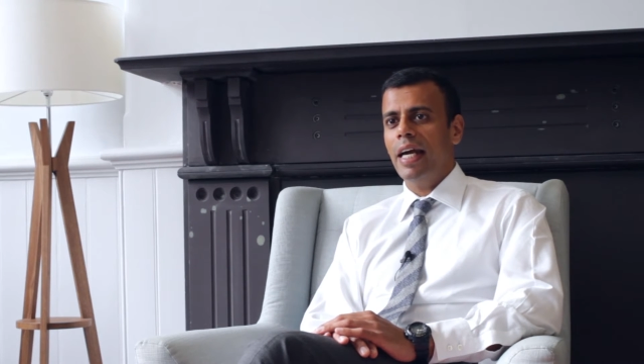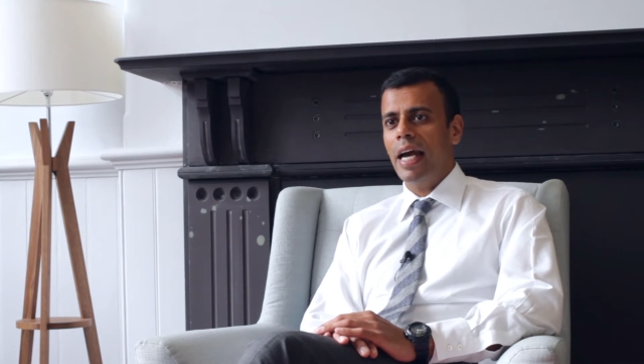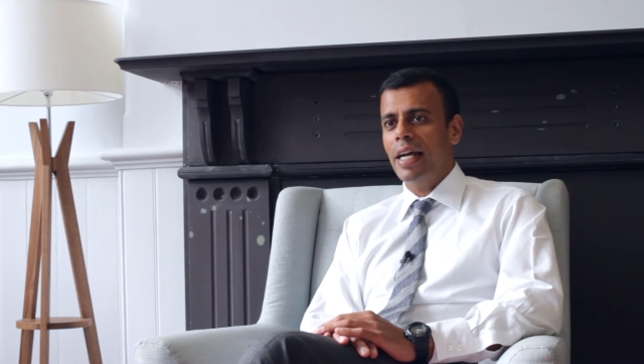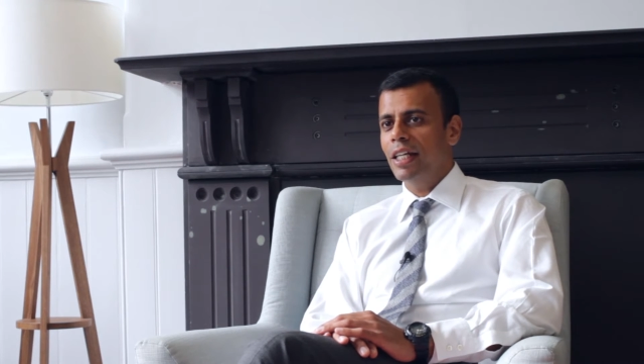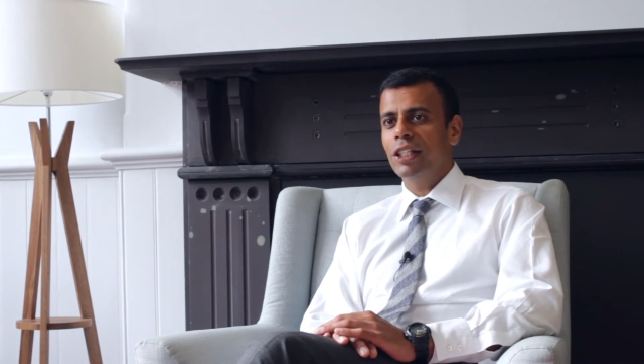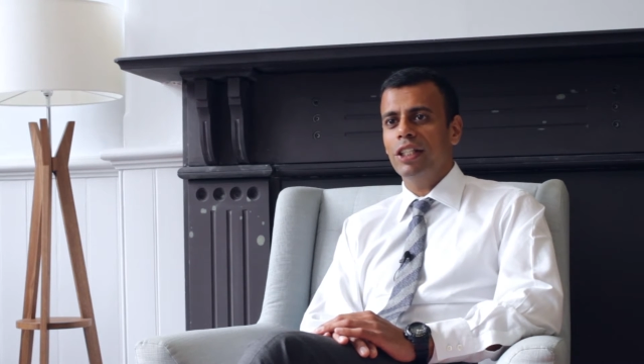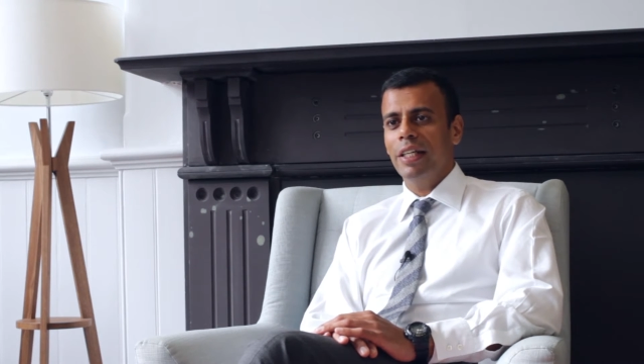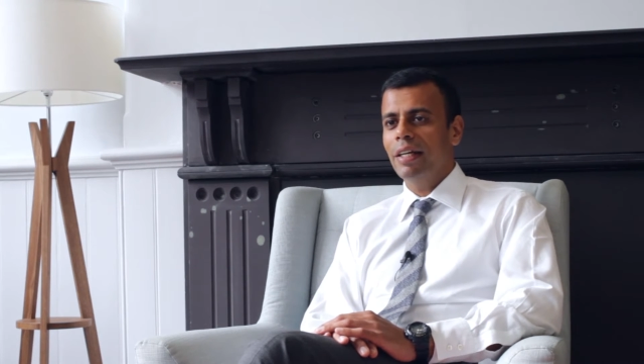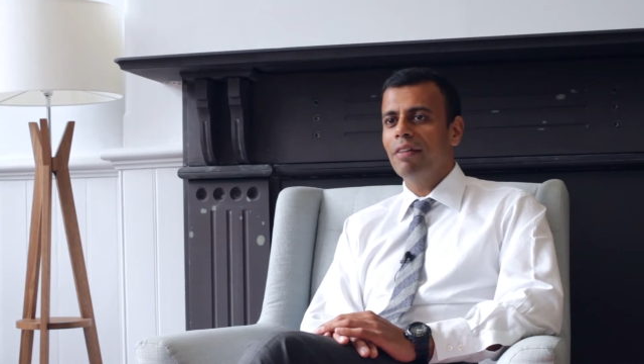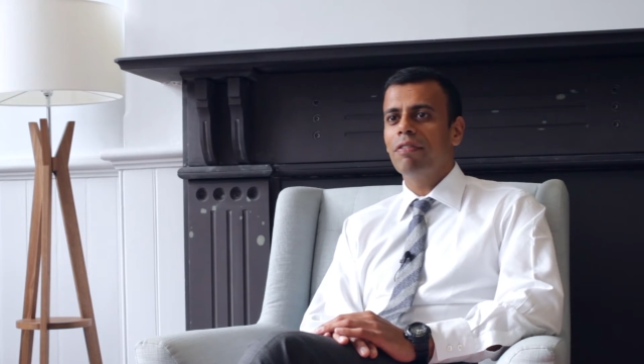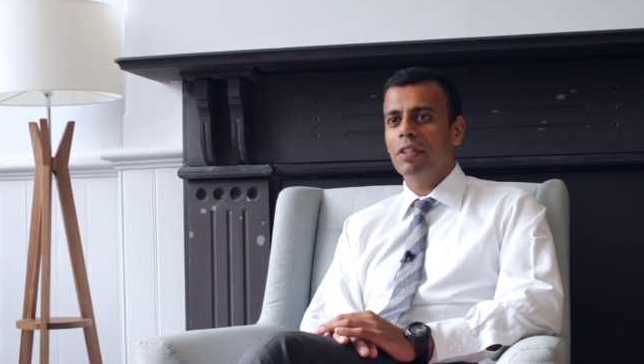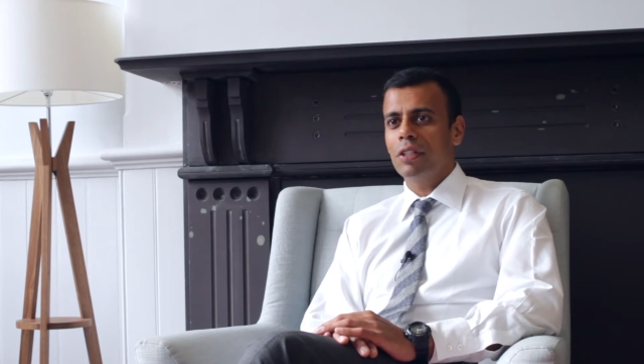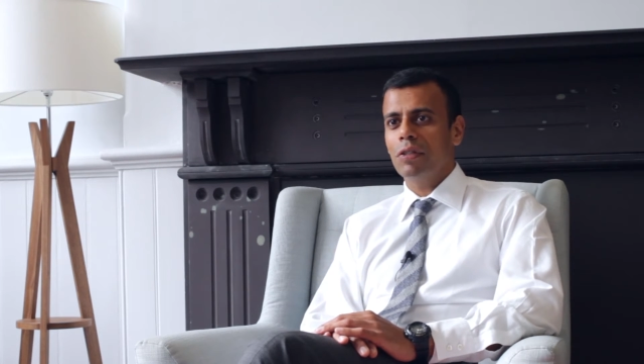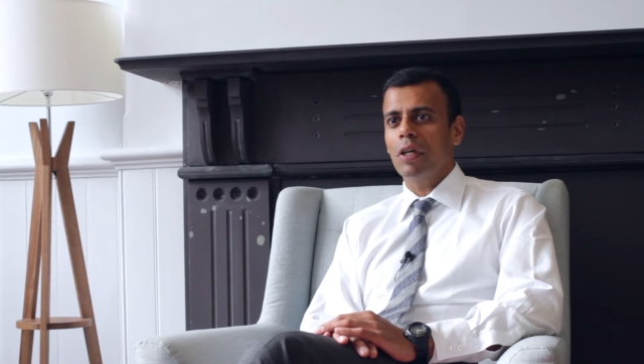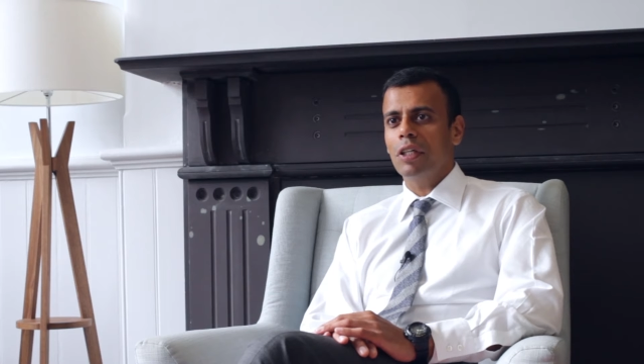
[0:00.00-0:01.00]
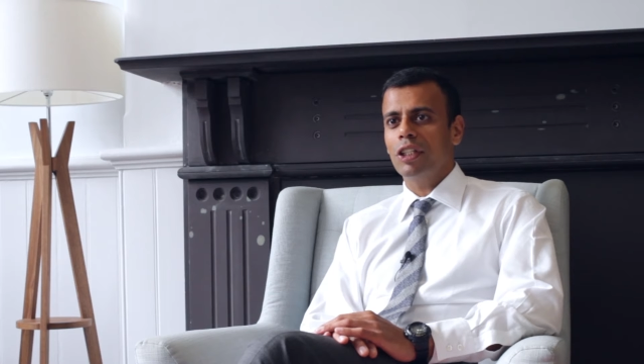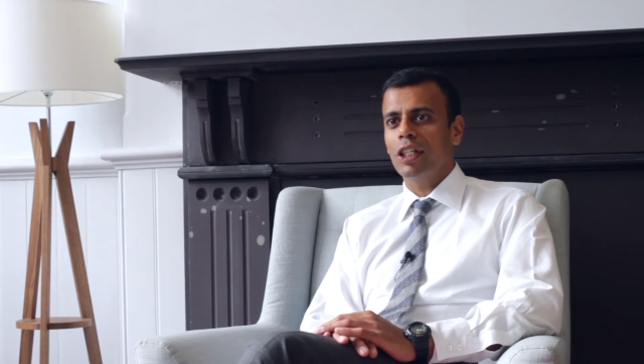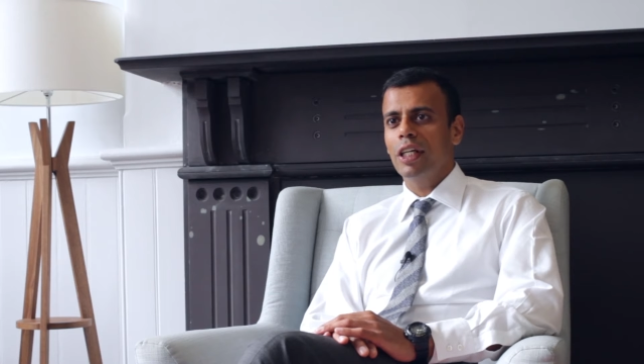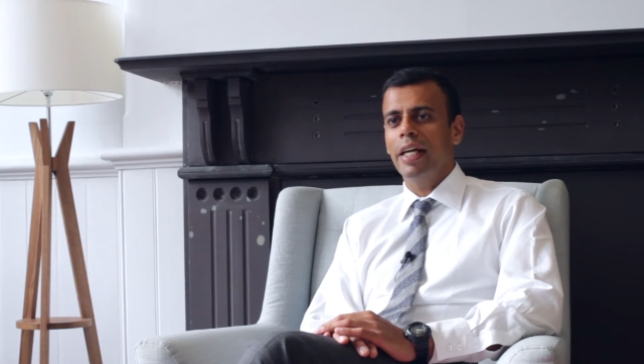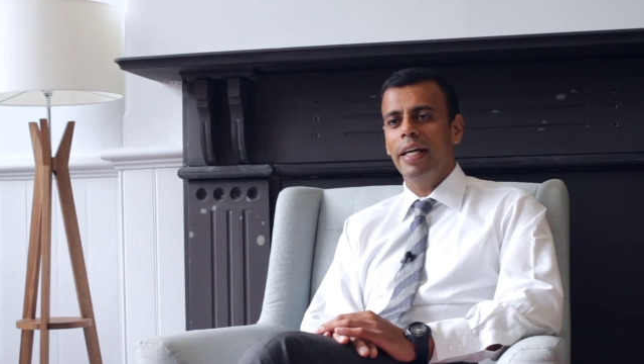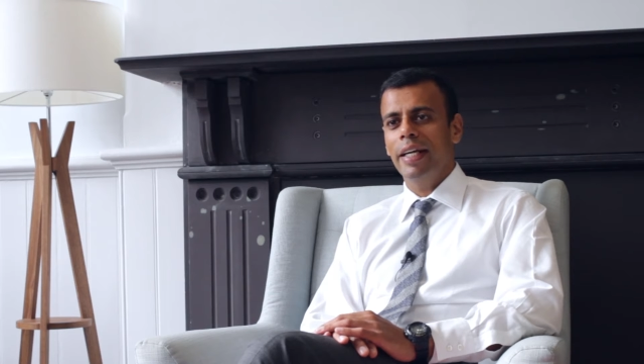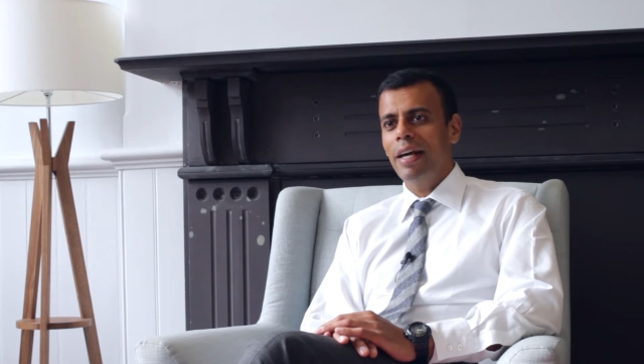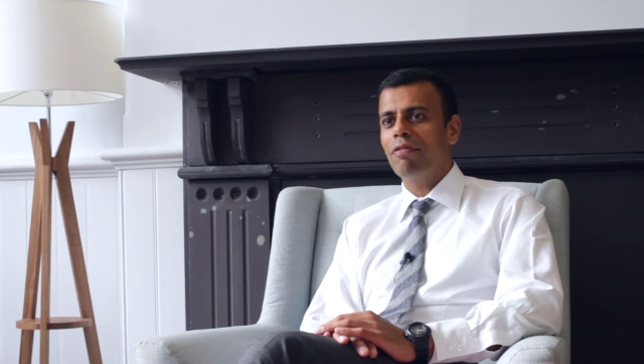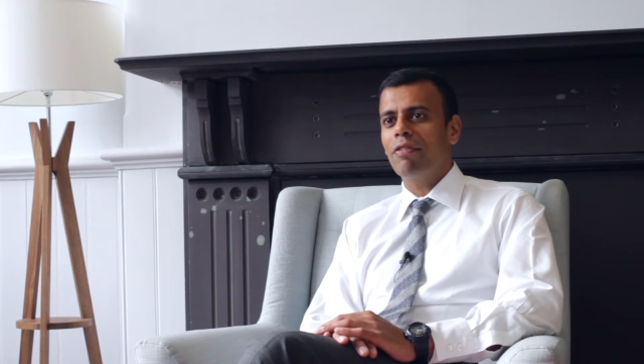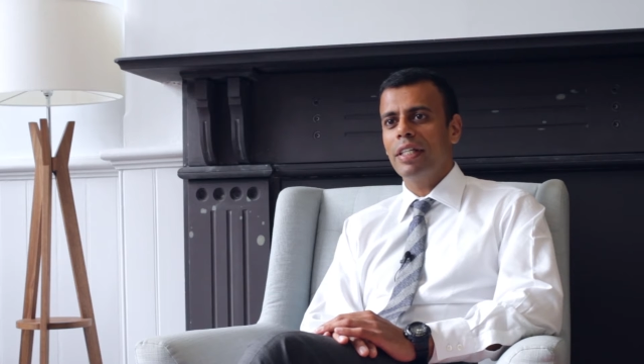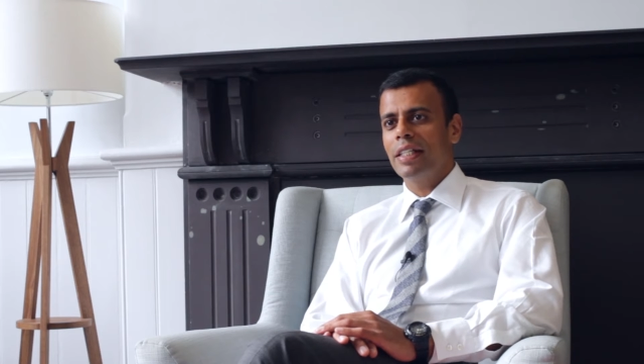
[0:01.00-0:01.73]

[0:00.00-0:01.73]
energy infrastructure in every